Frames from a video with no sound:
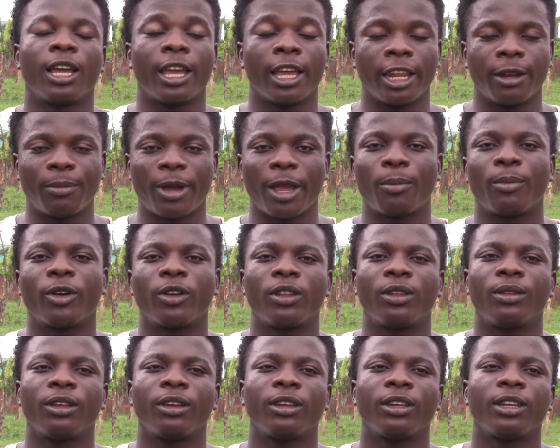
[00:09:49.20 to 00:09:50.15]
my
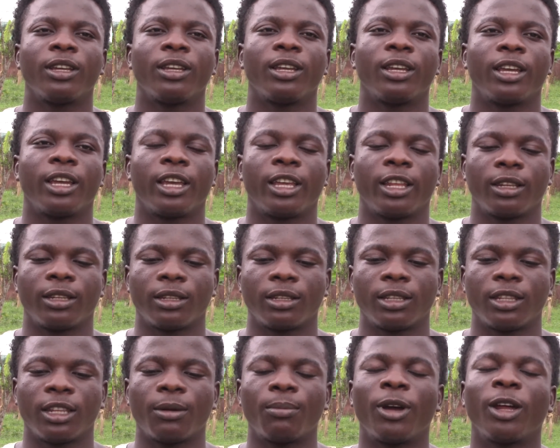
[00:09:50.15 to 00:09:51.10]
mother. And
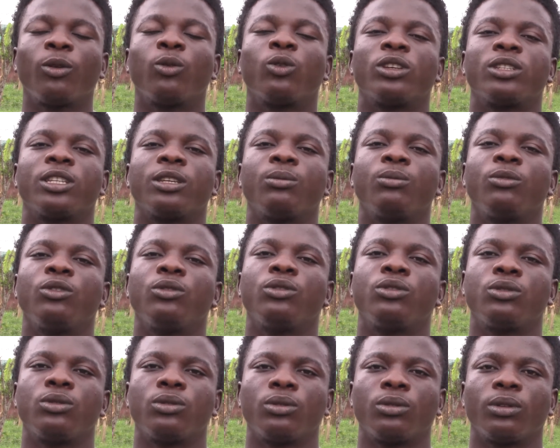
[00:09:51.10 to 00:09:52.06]
the man was able
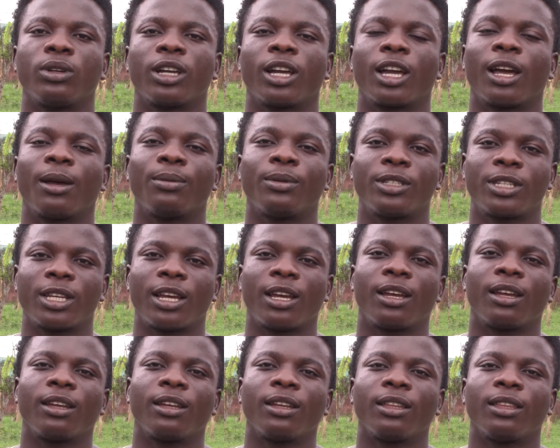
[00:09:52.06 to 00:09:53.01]
to
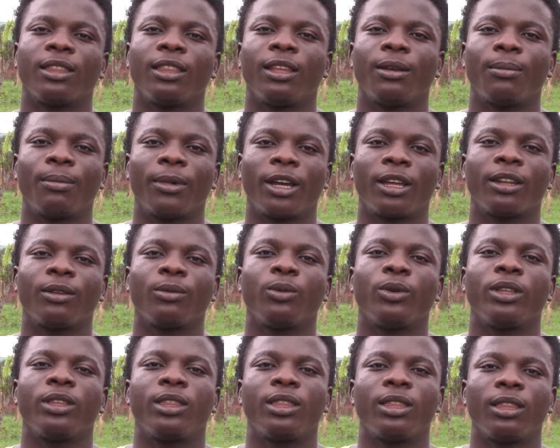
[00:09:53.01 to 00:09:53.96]
capture the man
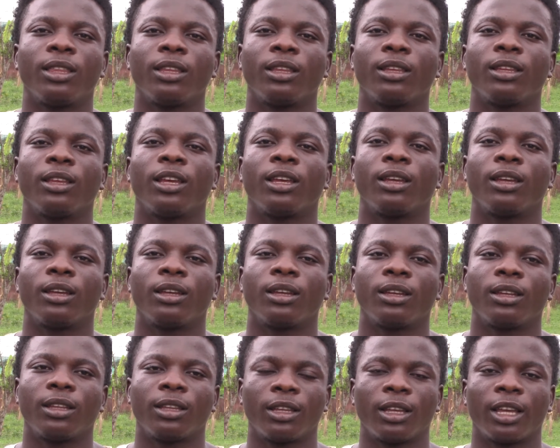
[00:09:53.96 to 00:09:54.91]
with
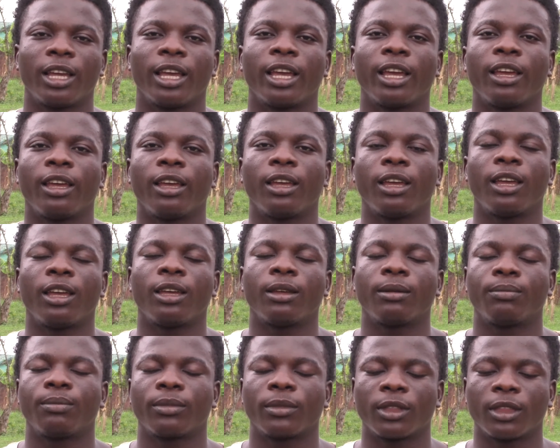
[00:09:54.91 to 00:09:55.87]
her
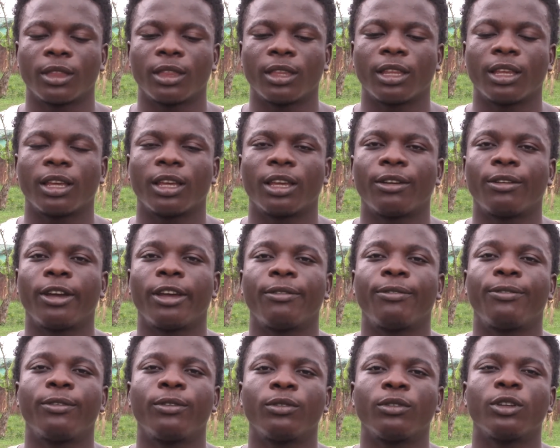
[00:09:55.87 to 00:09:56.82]

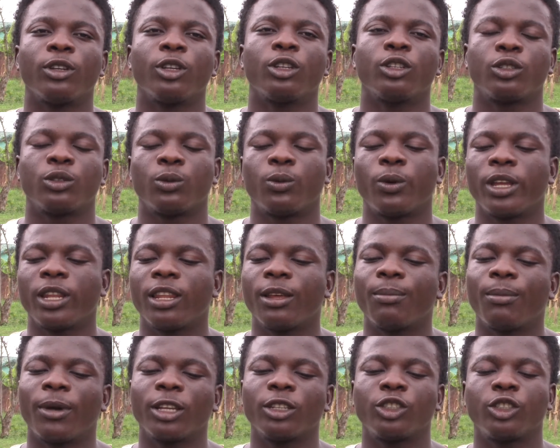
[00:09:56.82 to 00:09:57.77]
phone. So when the
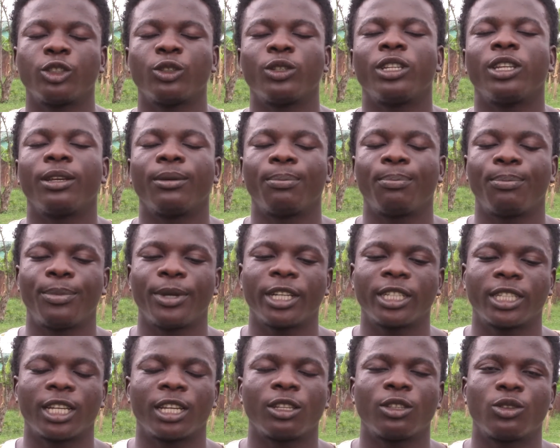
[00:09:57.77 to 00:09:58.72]
man showed the
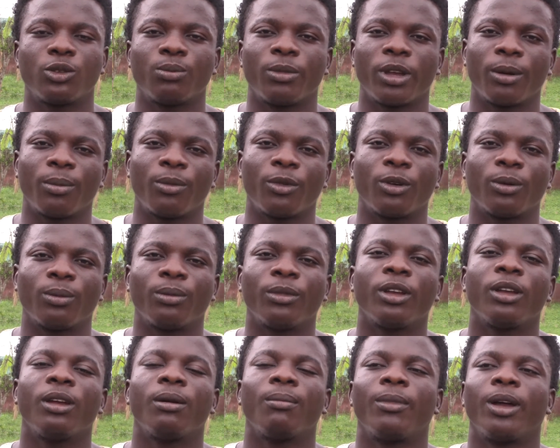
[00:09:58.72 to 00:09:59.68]
picture to my
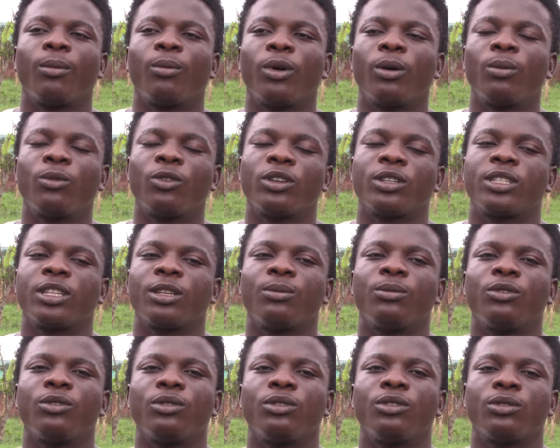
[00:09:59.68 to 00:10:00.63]
mom was
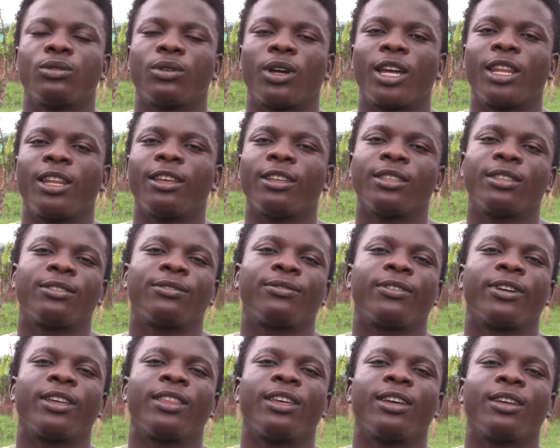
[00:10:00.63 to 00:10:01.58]
able to
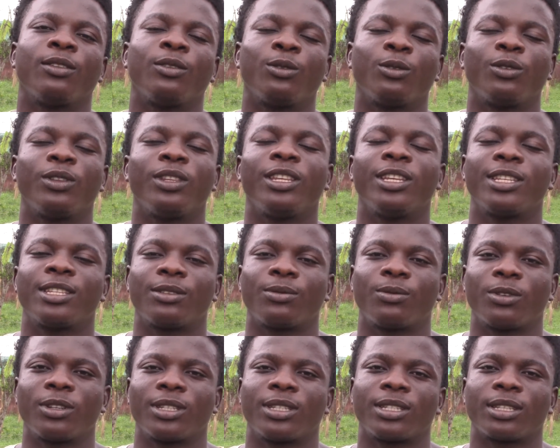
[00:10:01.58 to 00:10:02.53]
identify that no, this
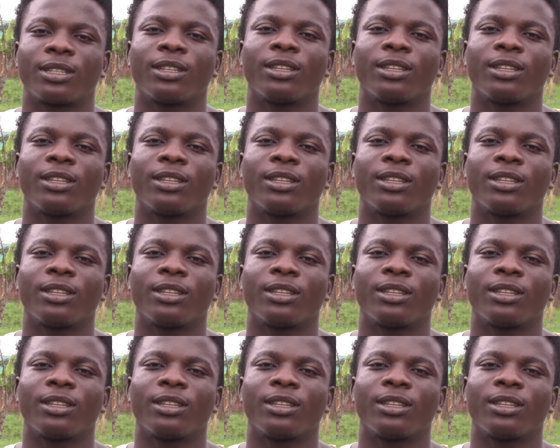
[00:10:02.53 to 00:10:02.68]
was